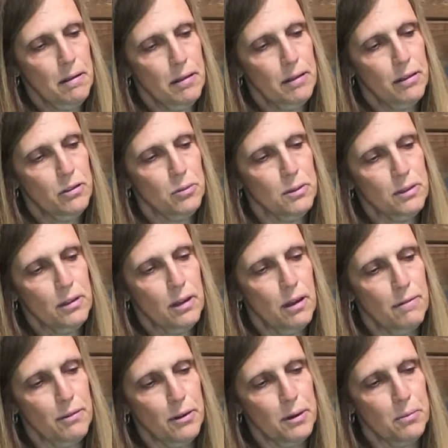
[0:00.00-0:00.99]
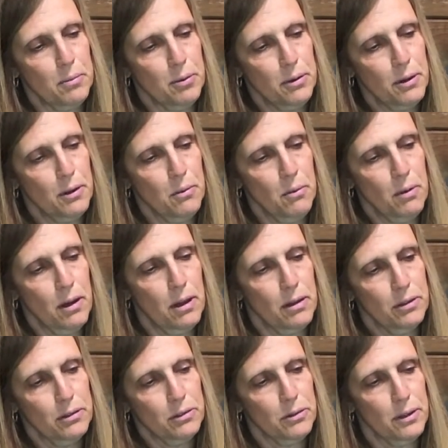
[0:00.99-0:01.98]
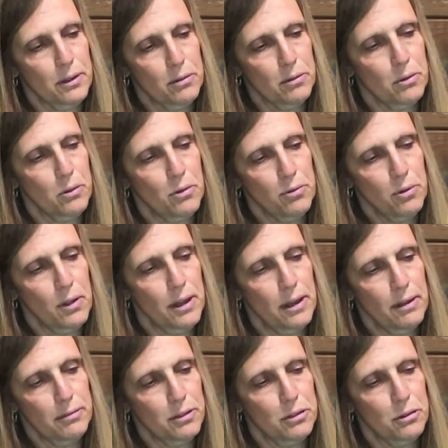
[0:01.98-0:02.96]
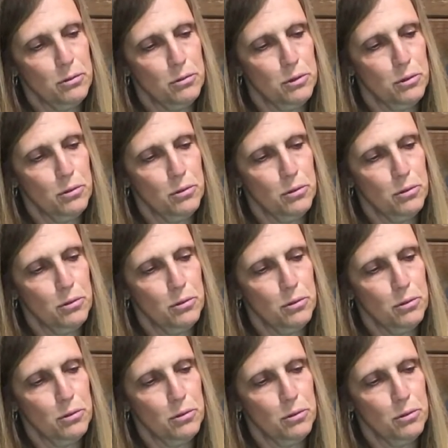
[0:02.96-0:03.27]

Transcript: This one's covering pretty well, so I don't know if we'll have to do 2